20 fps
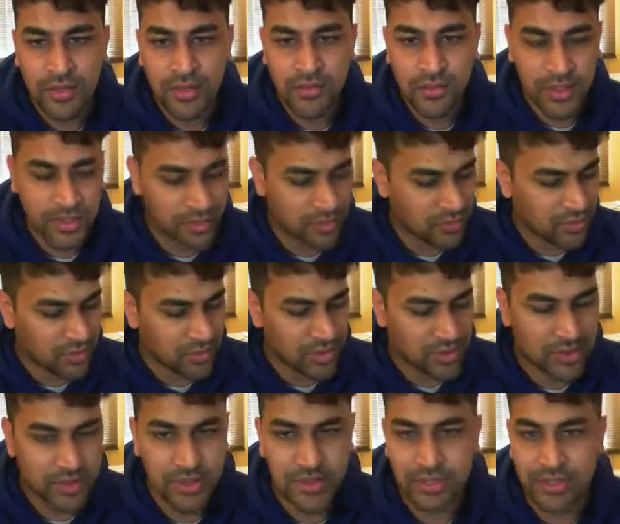Let's call
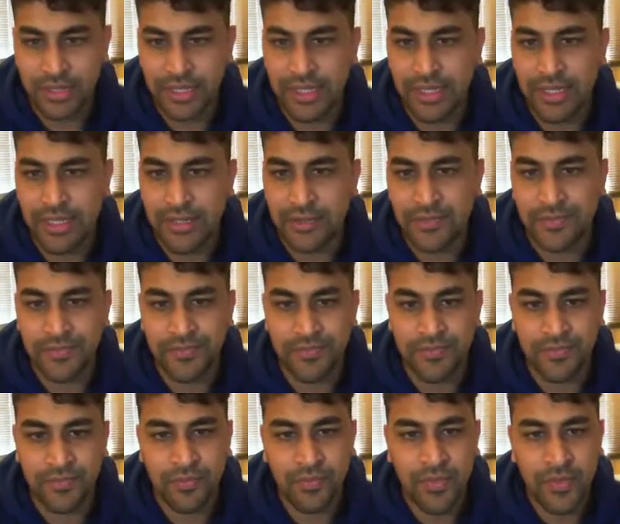this E.
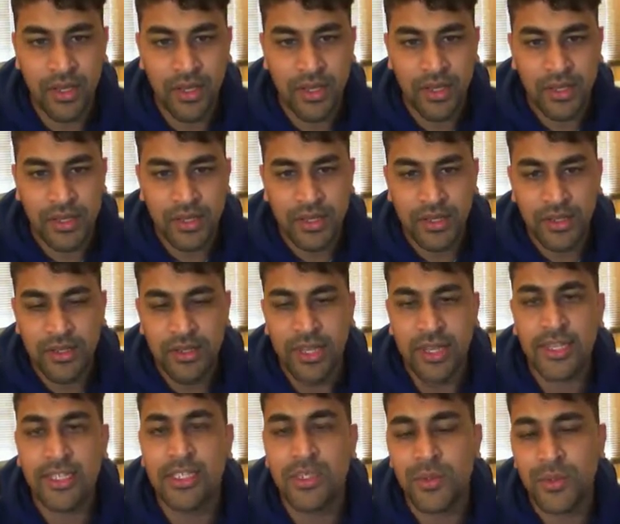
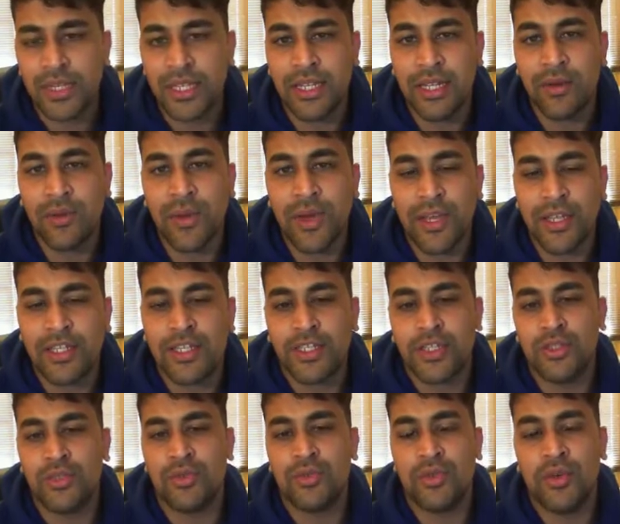Next, we need a way
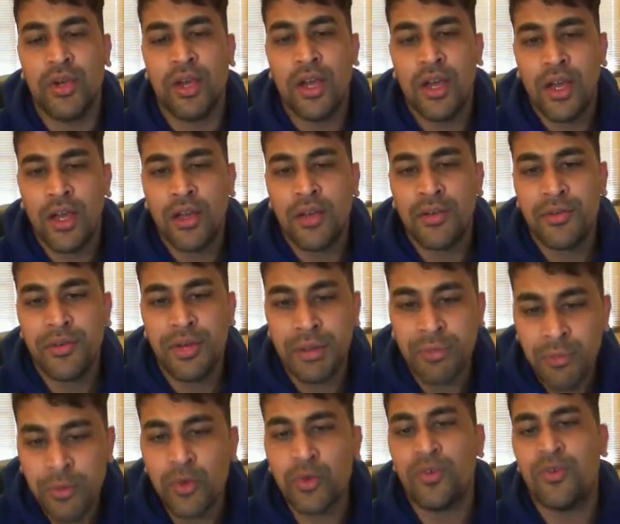to
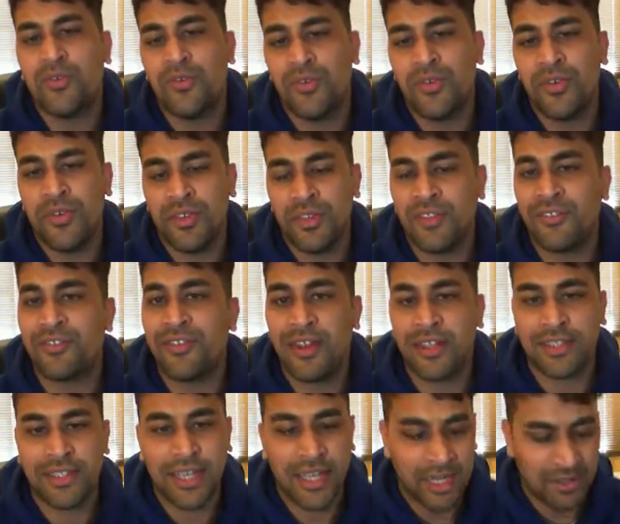remove the
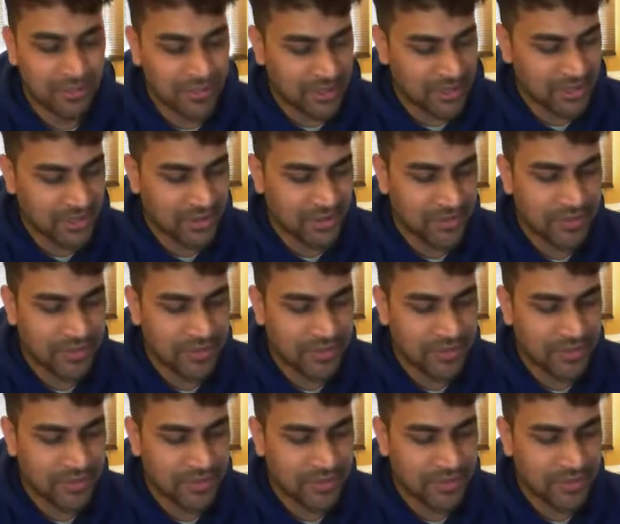front element.